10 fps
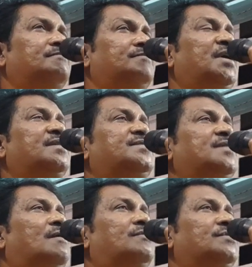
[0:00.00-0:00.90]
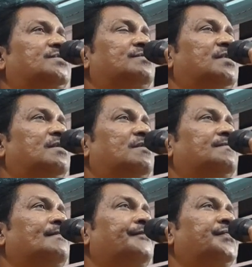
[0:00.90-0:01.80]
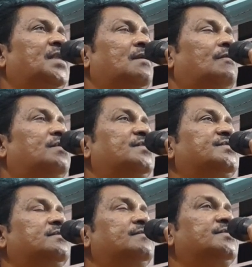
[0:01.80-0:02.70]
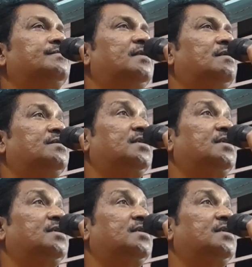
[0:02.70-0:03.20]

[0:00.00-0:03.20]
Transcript: big sound was going on. All the servants were on